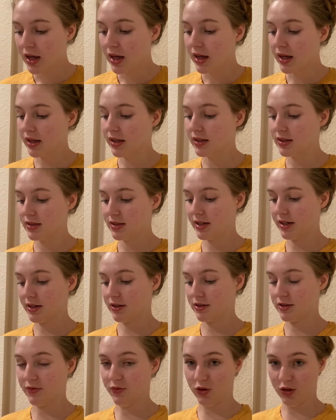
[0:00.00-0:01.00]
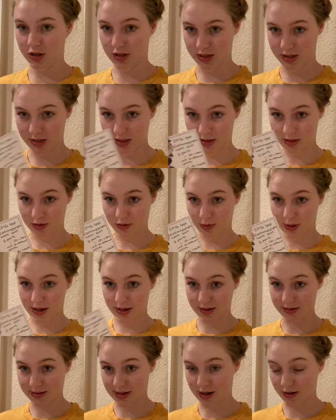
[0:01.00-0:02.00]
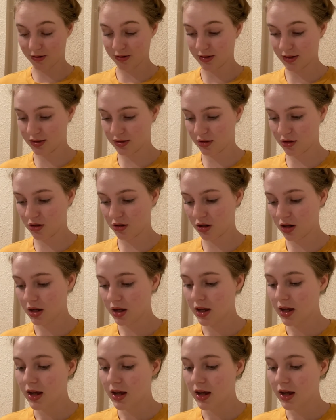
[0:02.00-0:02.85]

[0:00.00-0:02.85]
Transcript: It stands for, and I had to write it down because it's long,